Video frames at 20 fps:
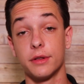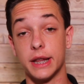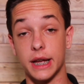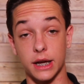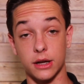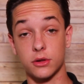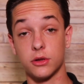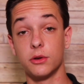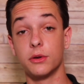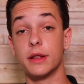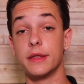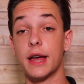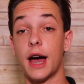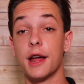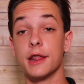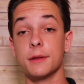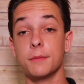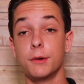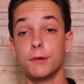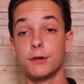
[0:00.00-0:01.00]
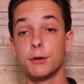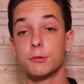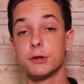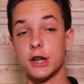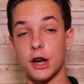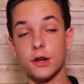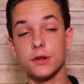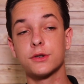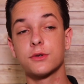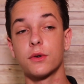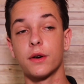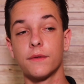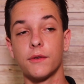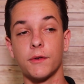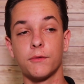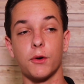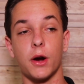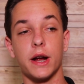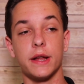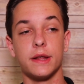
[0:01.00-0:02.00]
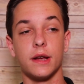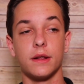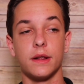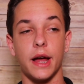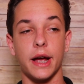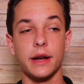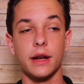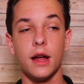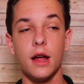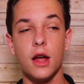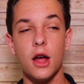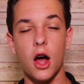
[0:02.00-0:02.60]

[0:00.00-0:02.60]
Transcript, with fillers: They included that in the movie, which I was sort of afraid that, like,